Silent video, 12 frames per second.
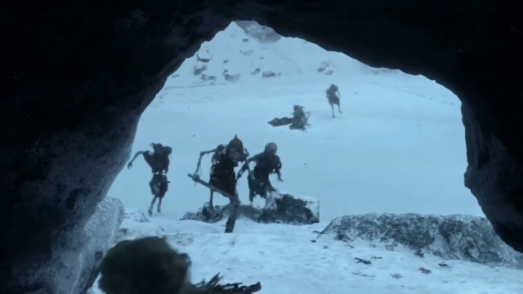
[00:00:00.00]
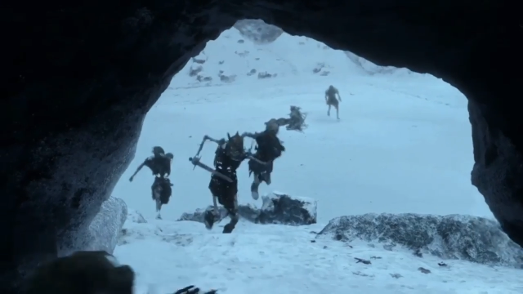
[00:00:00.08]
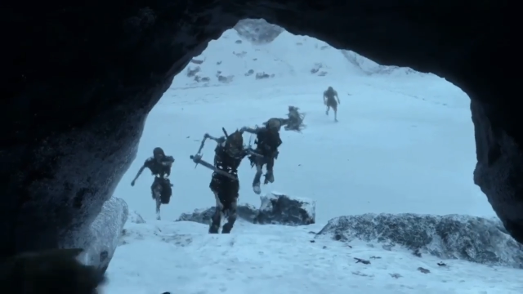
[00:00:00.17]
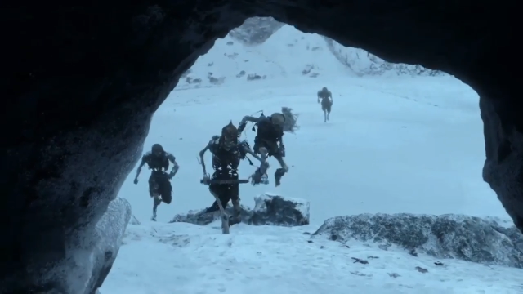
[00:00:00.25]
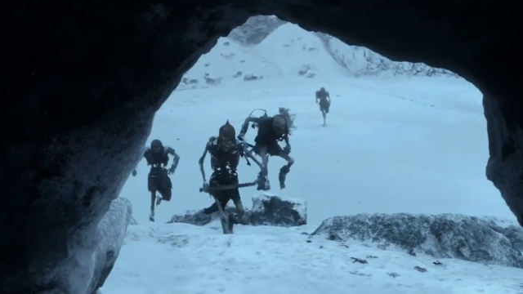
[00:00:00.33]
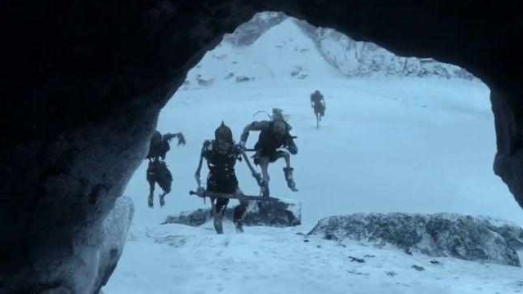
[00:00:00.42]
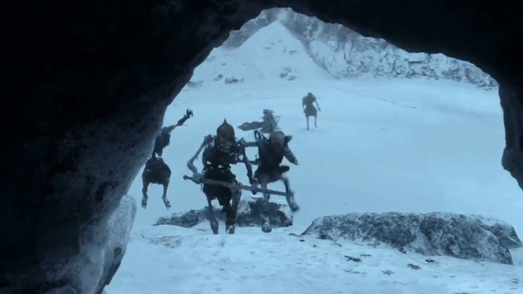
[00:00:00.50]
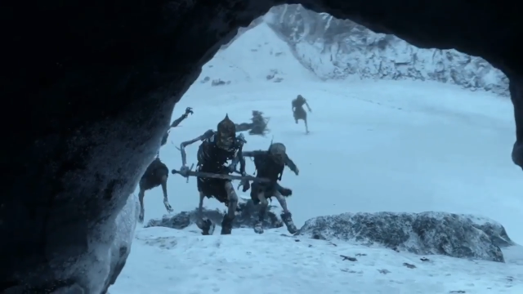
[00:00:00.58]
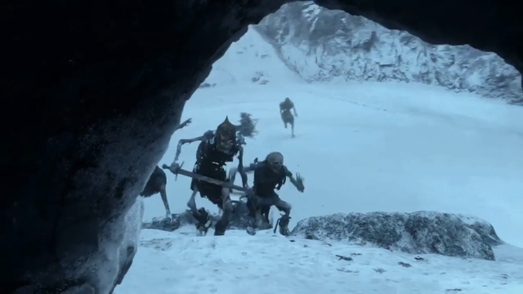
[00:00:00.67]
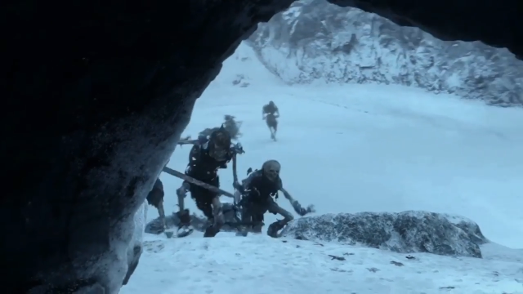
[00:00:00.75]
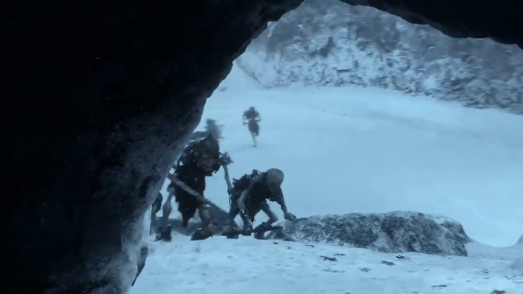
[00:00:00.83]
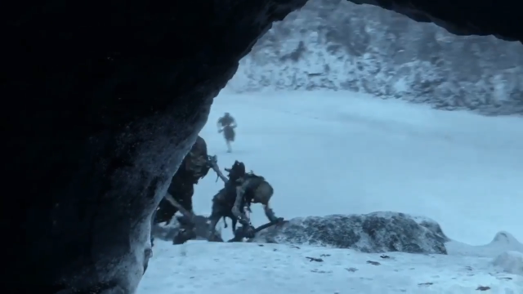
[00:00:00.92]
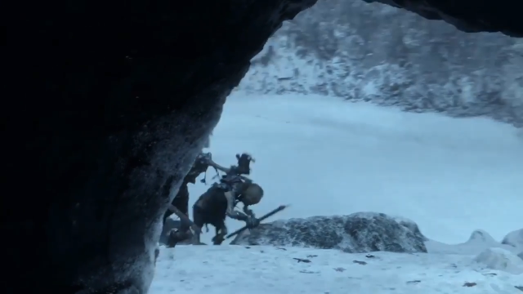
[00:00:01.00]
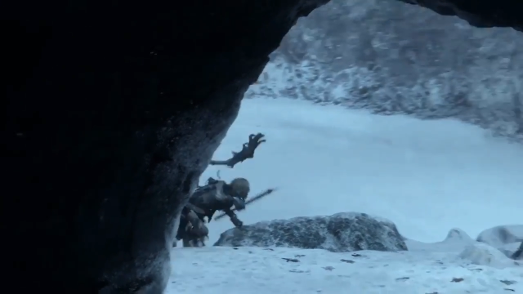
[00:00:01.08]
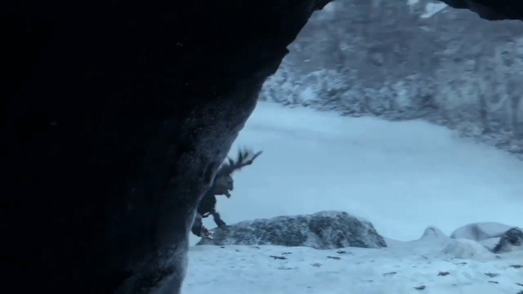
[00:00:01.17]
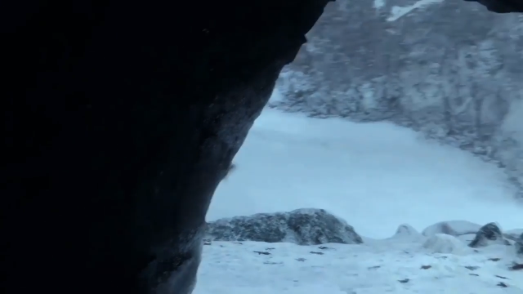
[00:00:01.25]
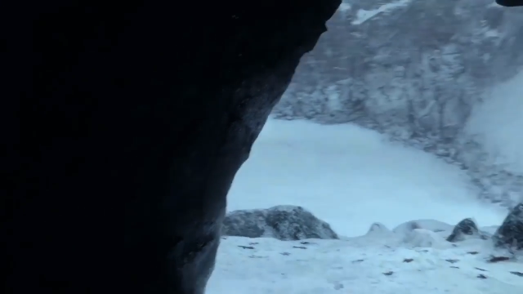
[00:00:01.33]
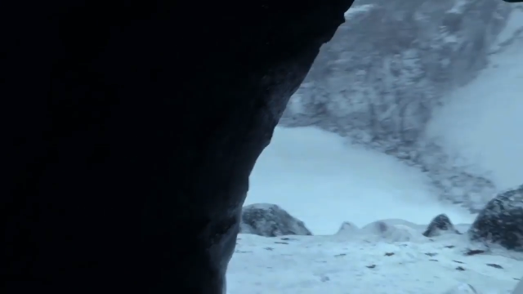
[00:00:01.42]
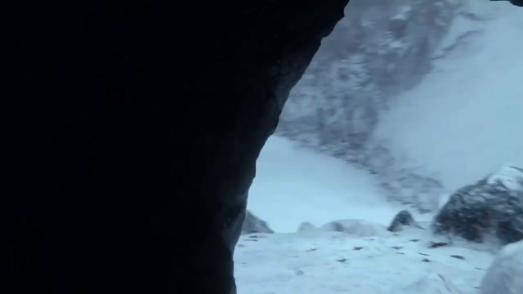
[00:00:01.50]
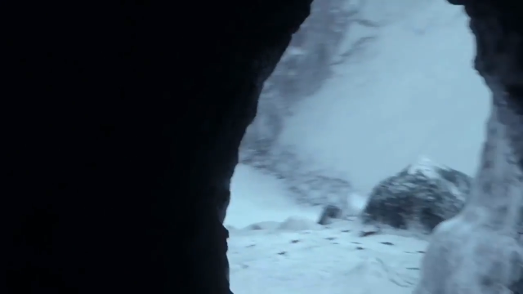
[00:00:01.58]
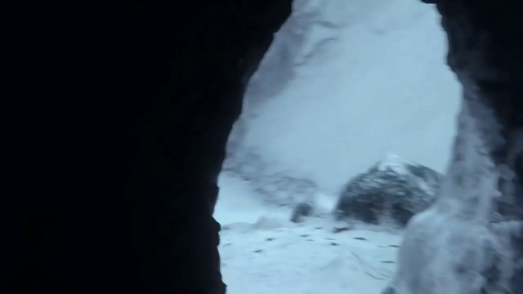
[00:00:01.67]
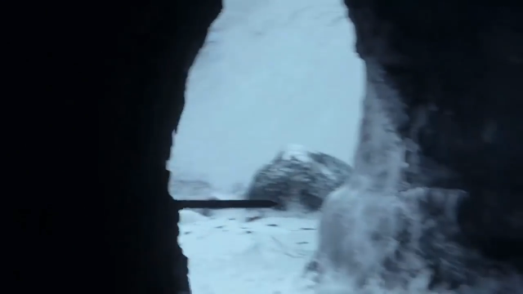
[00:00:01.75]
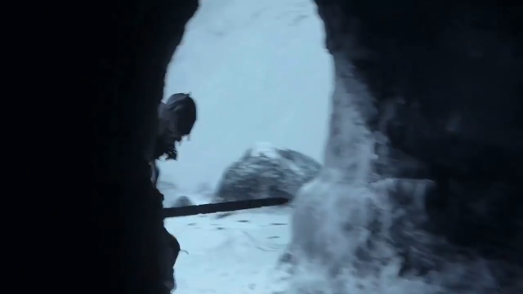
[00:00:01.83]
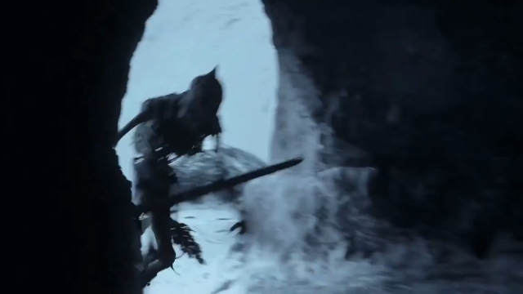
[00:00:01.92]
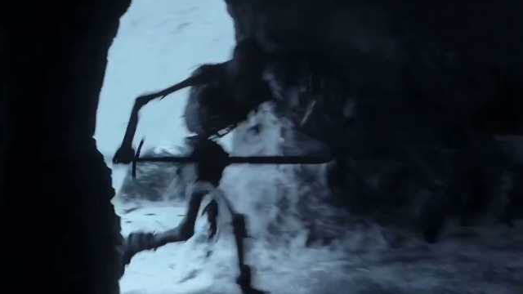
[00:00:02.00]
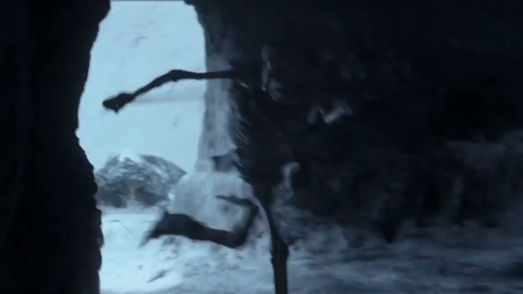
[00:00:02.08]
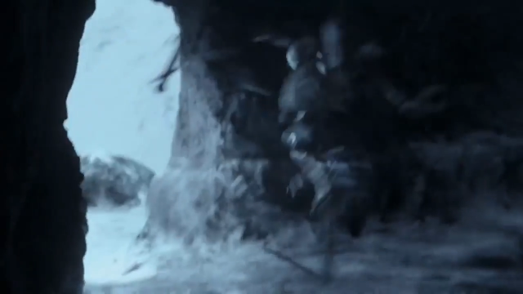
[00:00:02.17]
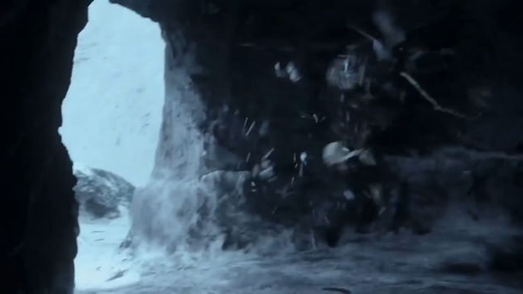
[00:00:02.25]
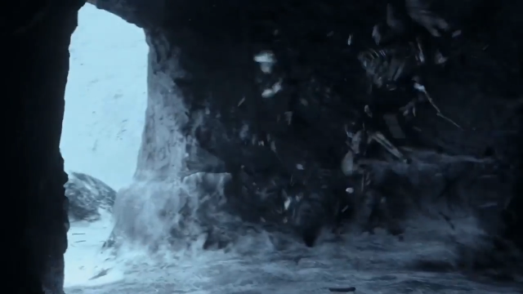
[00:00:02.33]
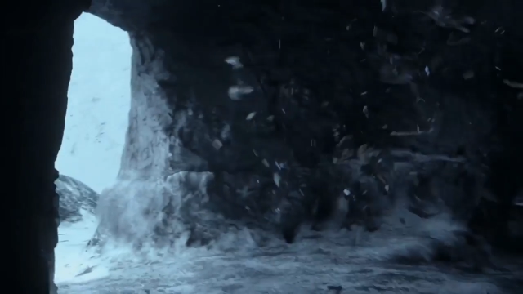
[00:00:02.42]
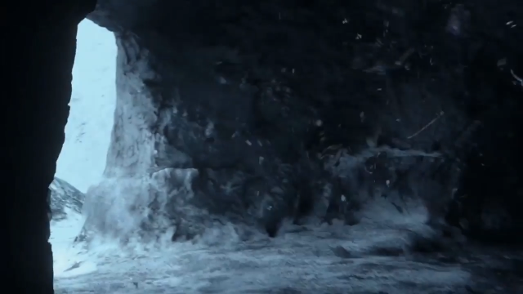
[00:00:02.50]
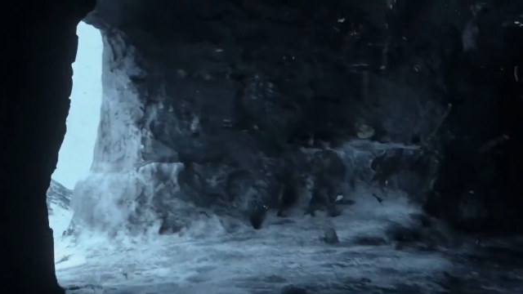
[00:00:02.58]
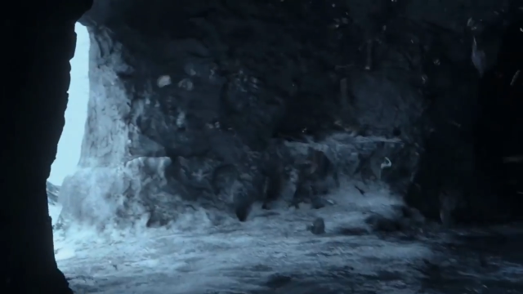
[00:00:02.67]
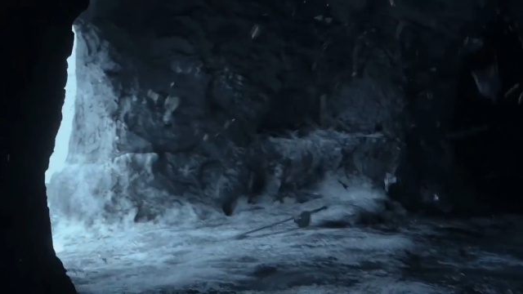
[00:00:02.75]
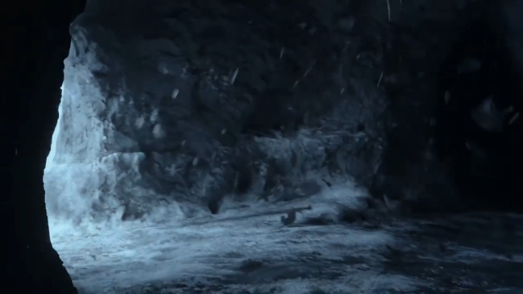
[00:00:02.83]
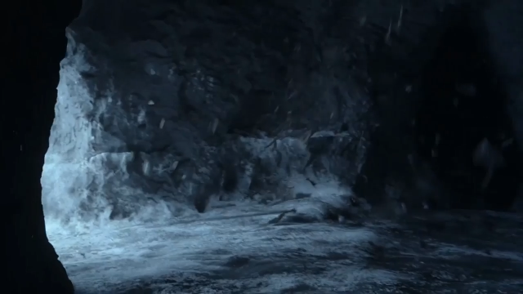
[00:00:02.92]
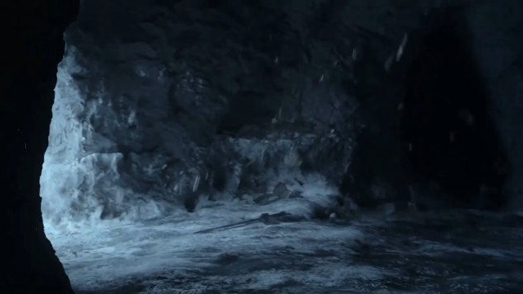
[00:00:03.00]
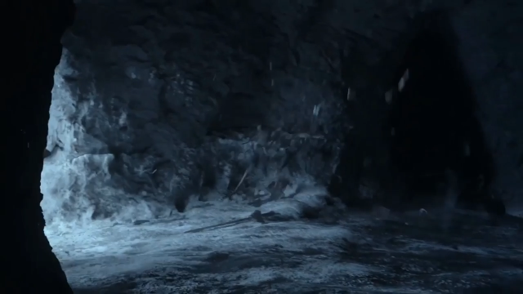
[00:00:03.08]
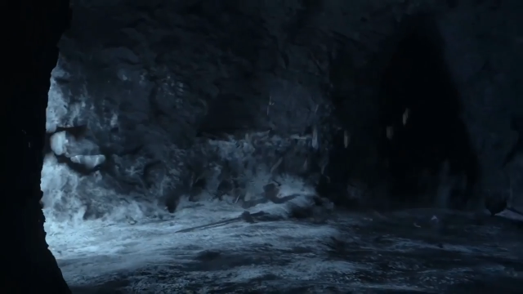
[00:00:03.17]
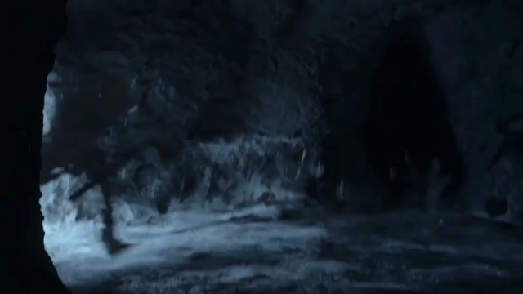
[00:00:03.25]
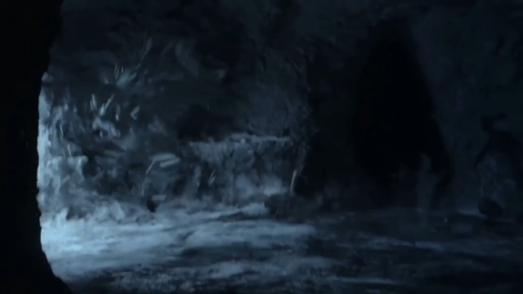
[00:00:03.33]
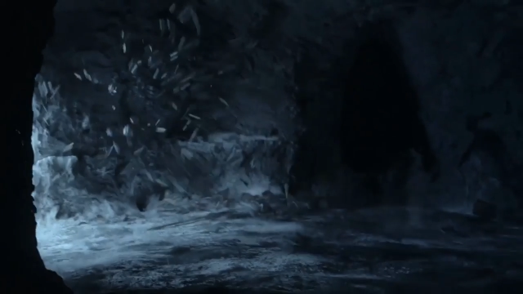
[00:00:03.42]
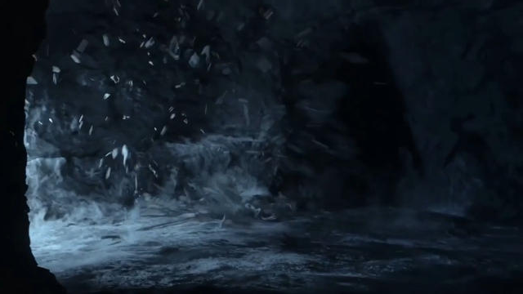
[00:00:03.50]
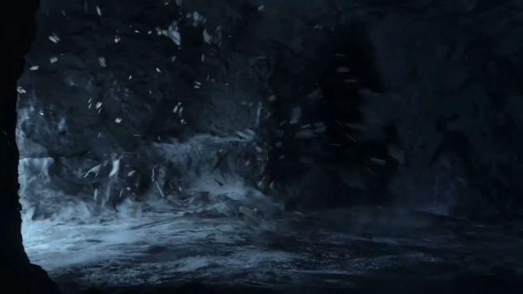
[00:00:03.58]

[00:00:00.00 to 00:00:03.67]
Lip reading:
[unreadable: no face in view]